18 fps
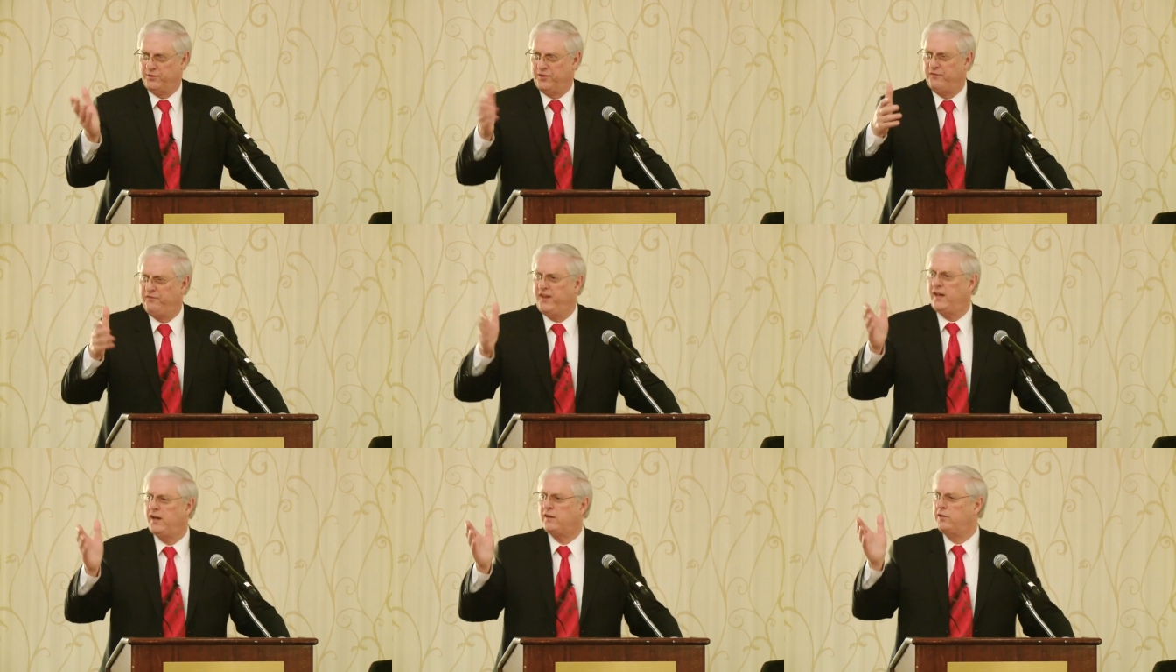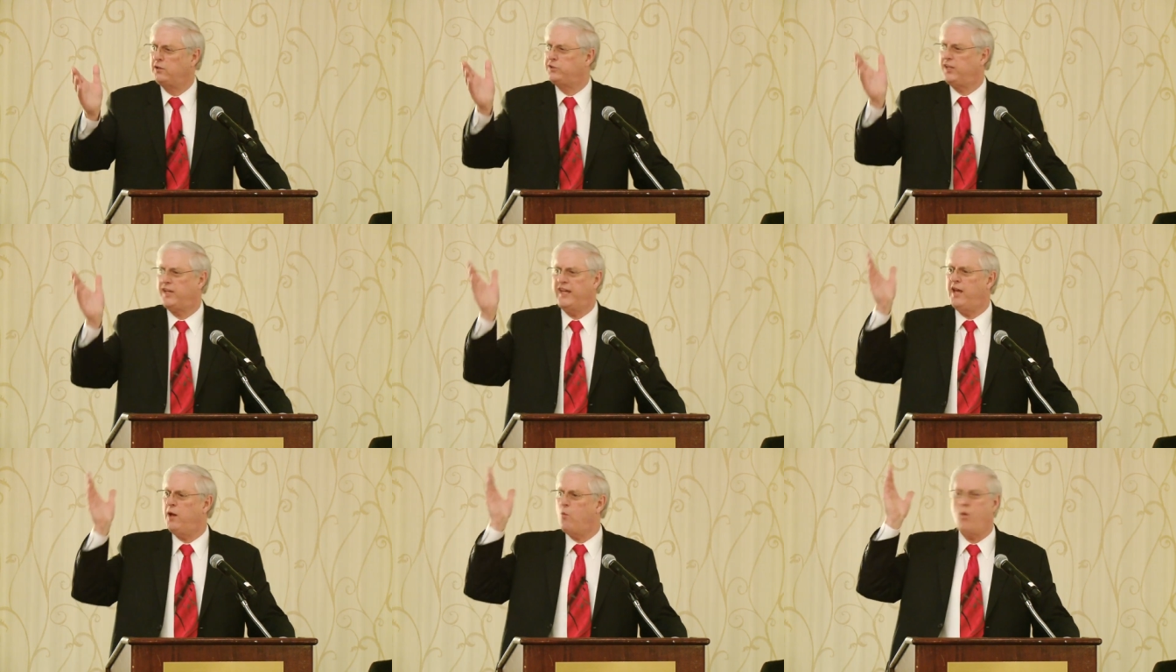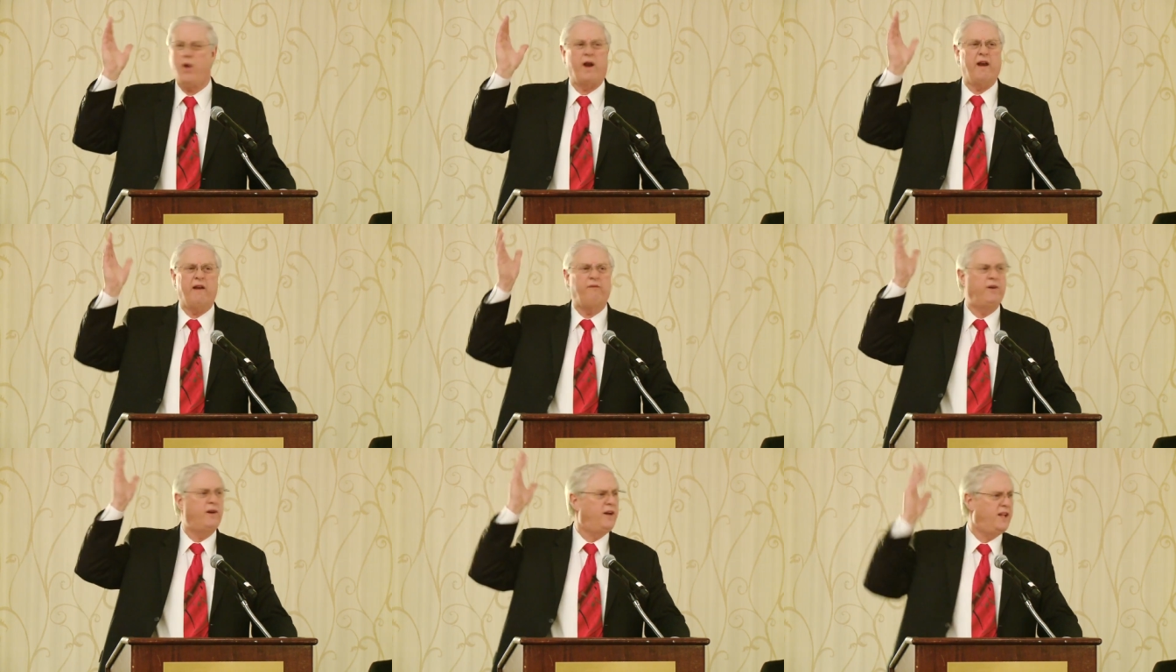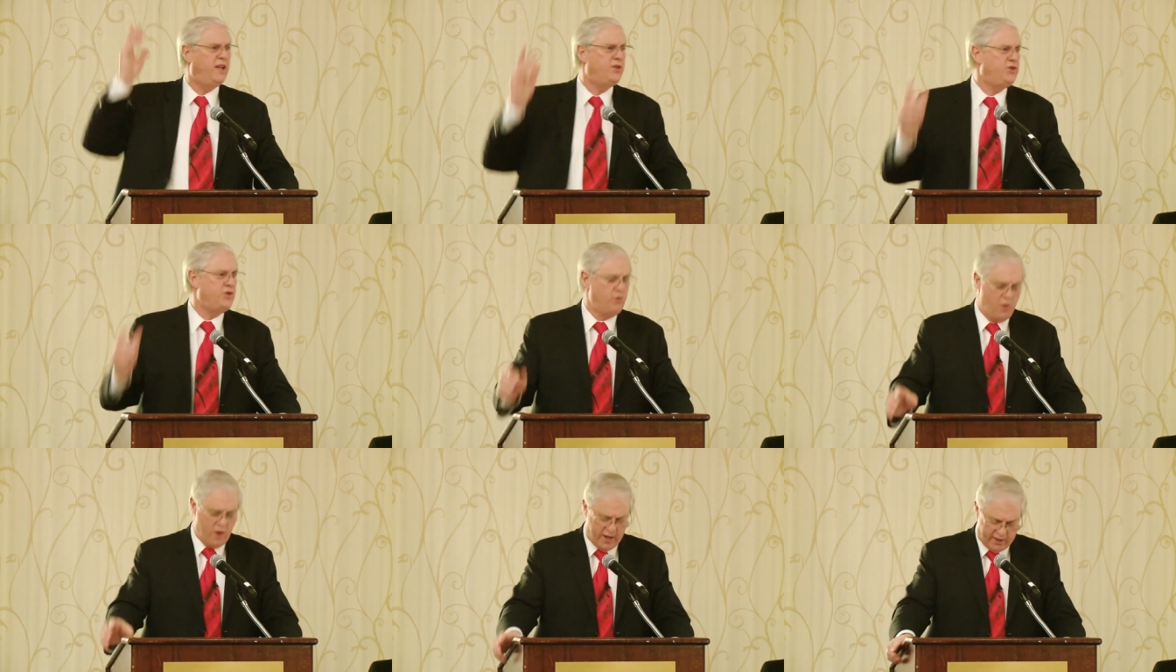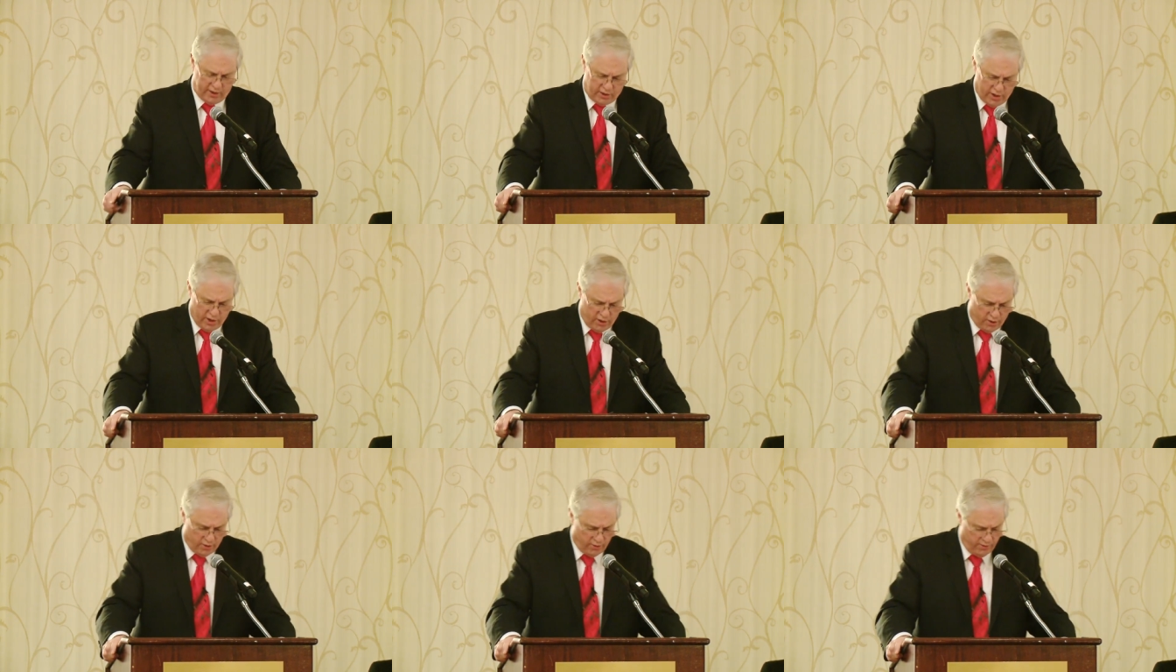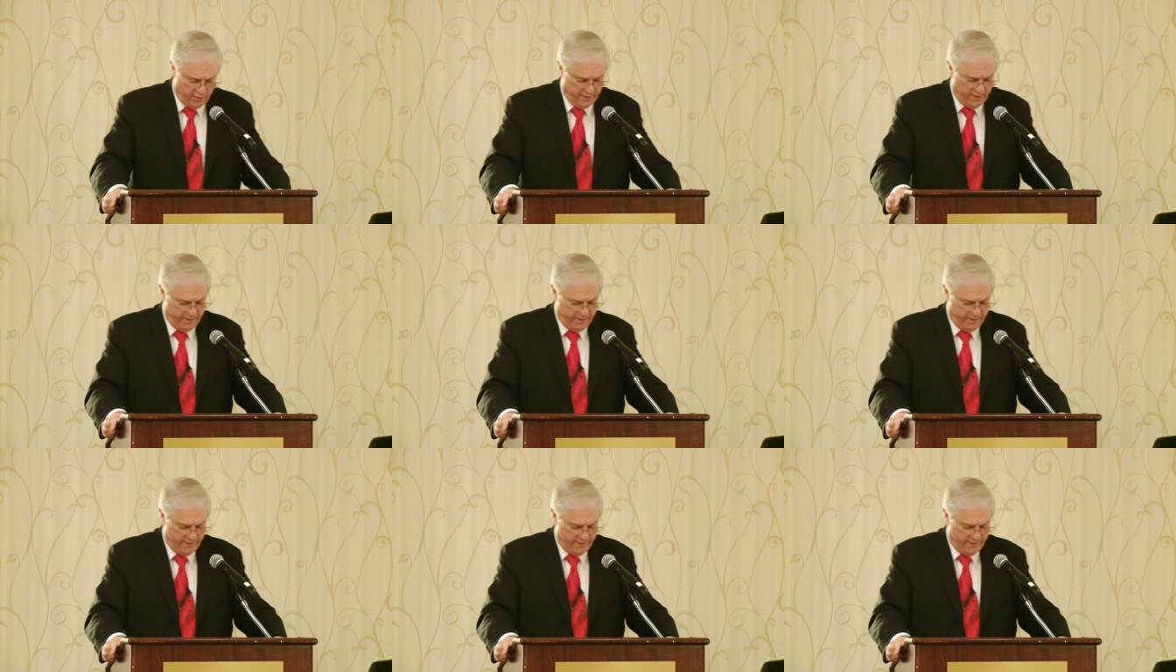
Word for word: the vehicle to get wherever it is you want to go.